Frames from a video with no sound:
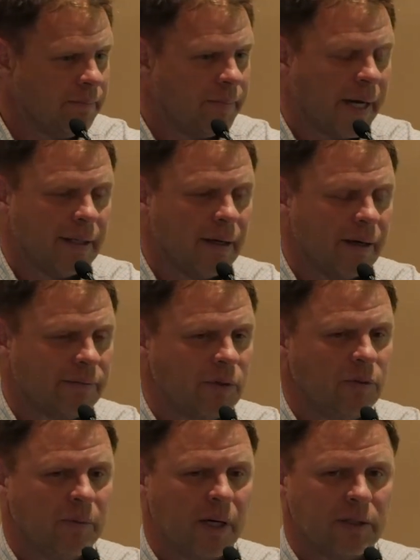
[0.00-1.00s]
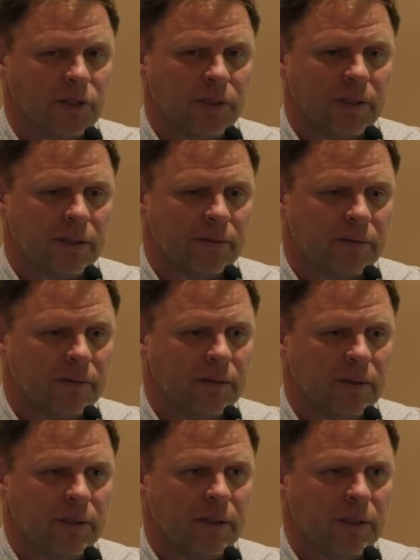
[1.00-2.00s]
bite off too much
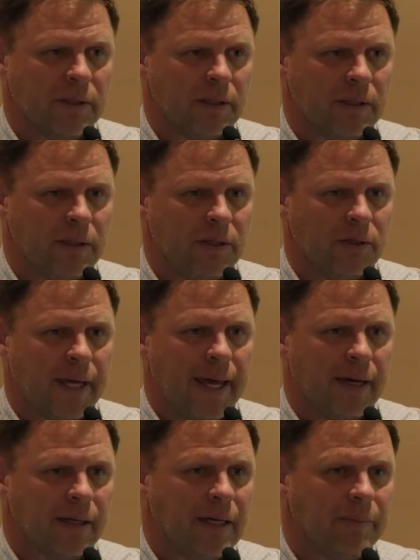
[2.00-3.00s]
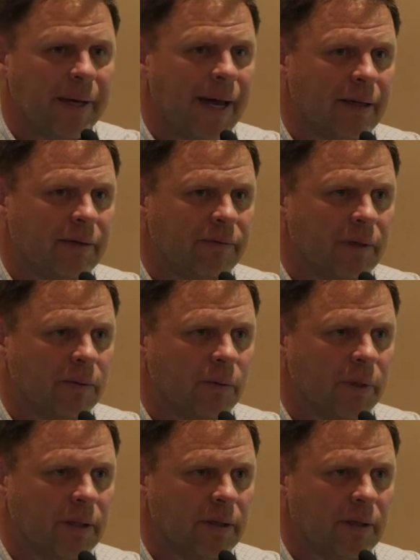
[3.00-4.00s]
and you can't keep ahead of it
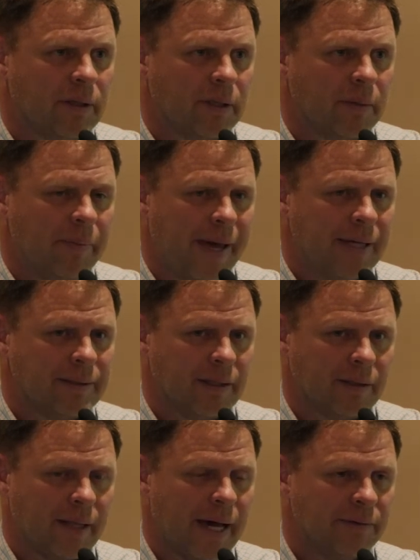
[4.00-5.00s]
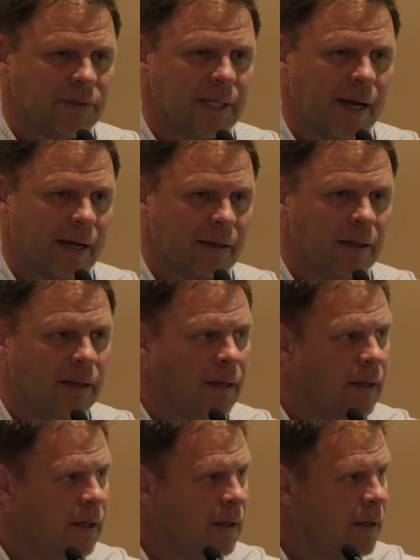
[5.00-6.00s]
with the capacity of livestock,
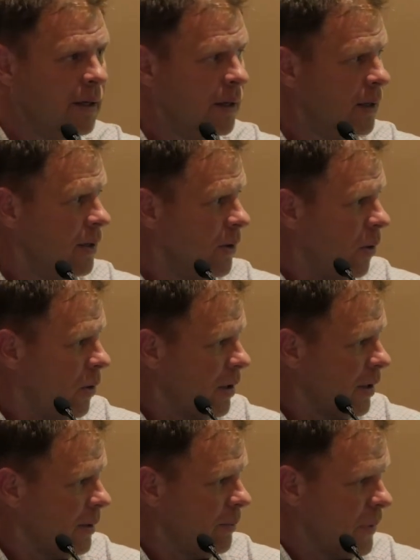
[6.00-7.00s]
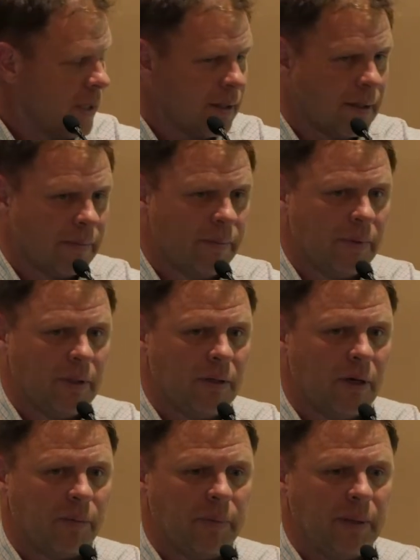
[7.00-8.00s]
or
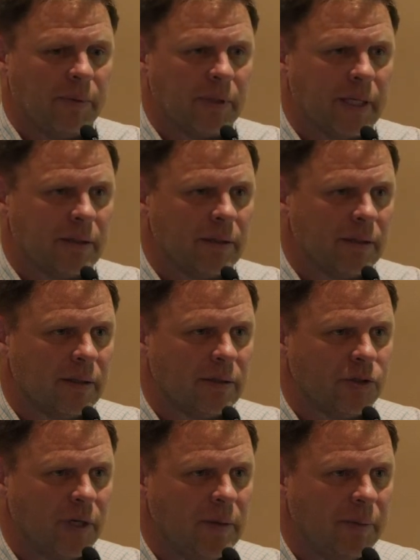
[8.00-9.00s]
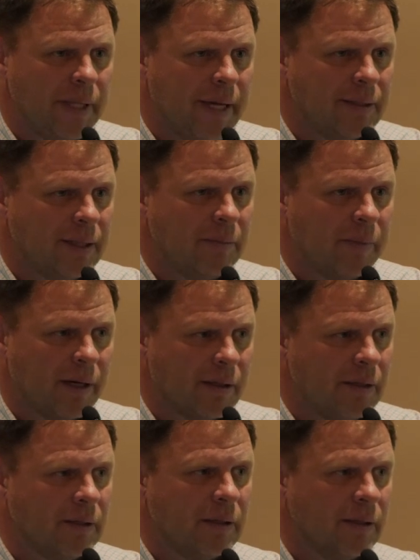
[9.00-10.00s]
people get the tree planting
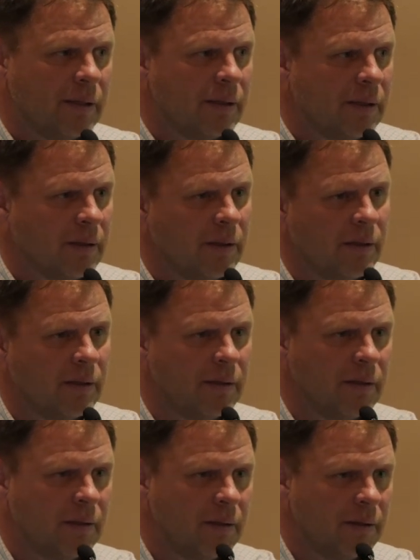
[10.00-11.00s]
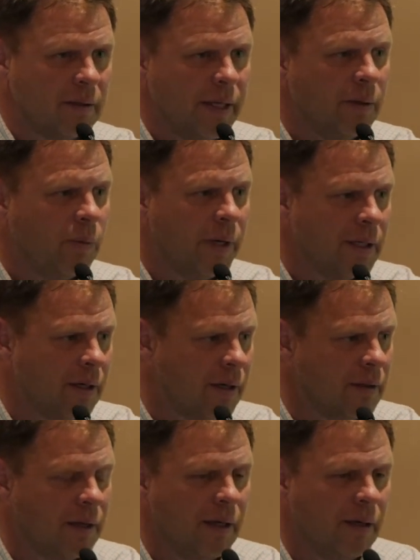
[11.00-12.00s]
bug in the late
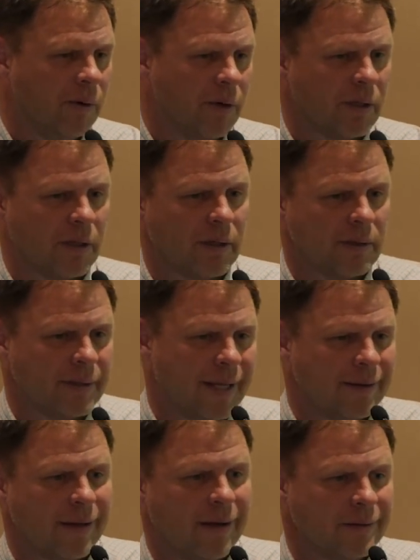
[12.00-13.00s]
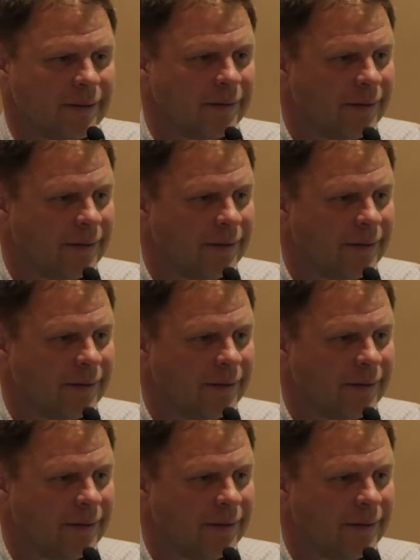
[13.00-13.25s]
winter and they order 10,000